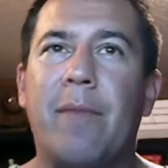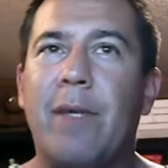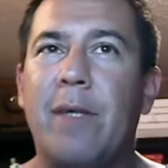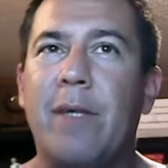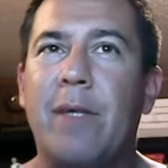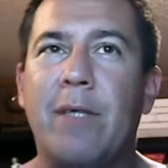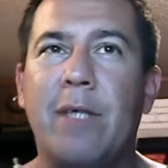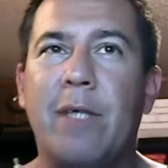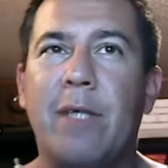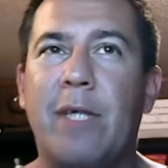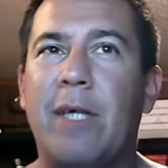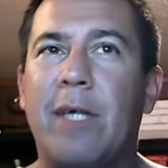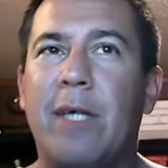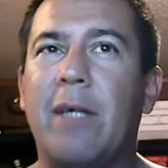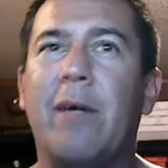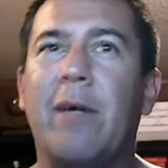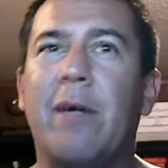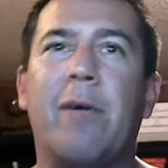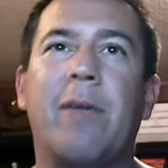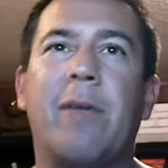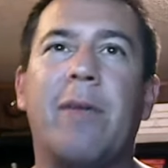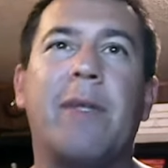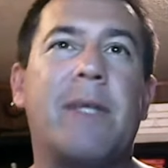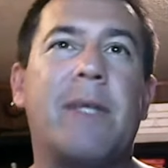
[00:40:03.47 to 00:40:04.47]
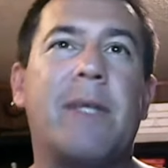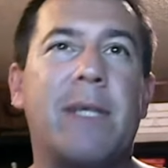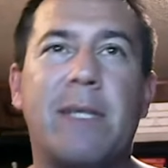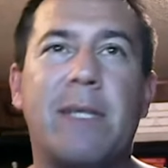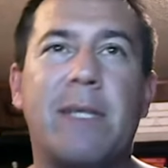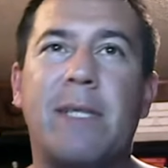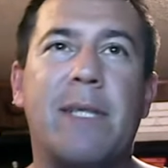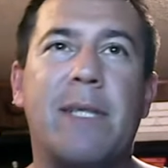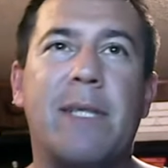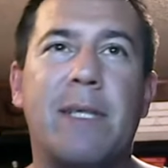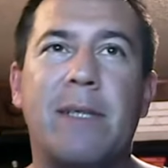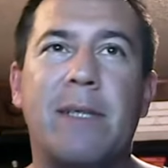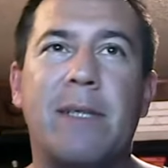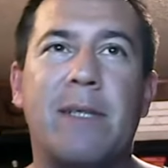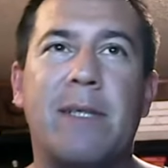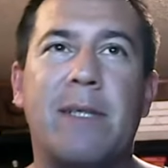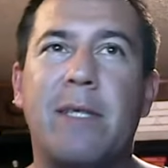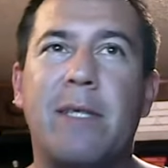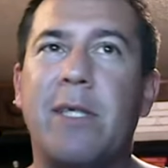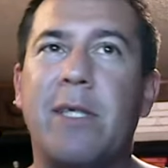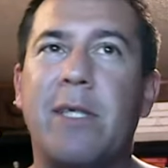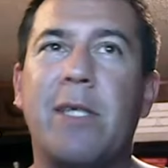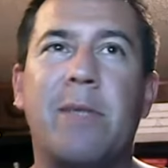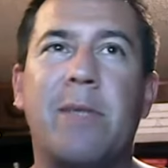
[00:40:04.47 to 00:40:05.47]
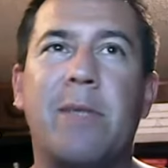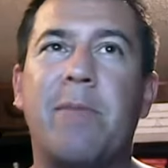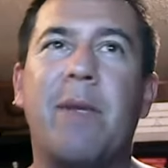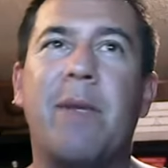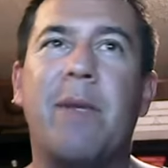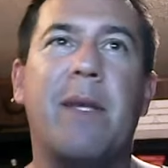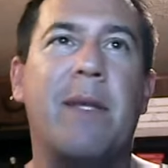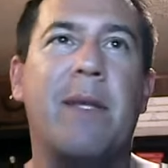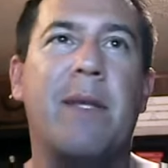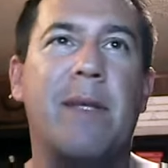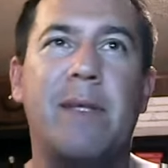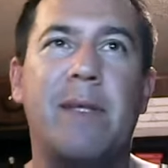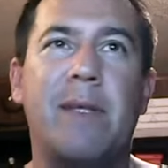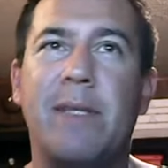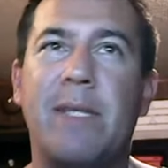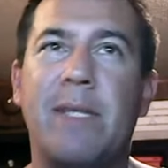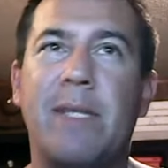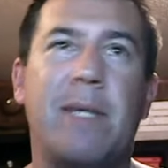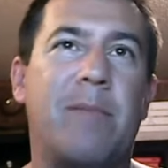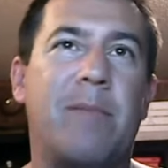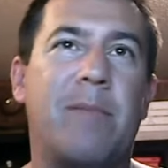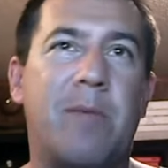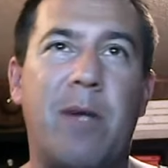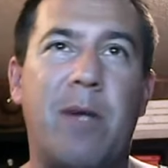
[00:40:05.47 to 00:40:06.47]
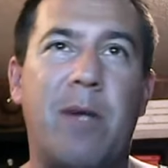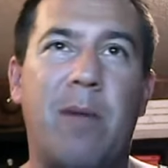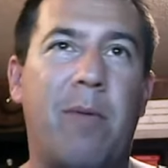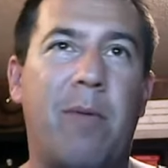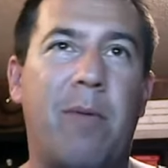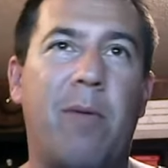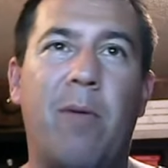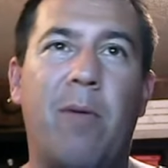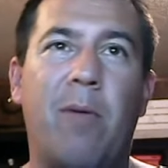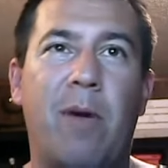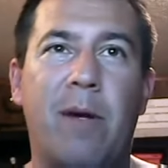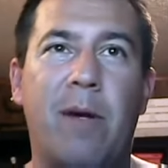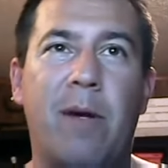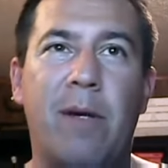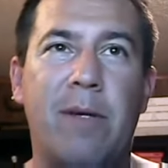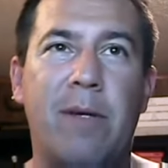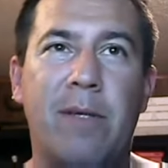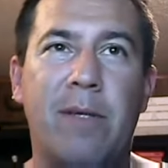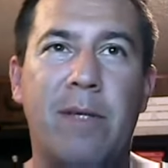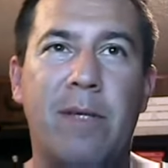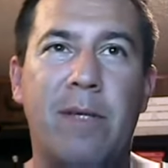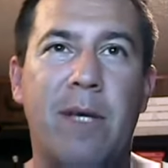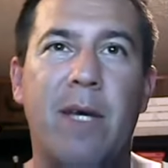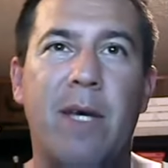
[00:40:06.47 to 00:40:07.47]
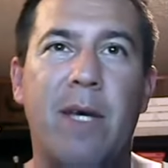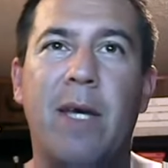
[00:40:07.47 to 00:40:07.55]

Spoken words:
She can go the distance. She's been in these deep trouble waters.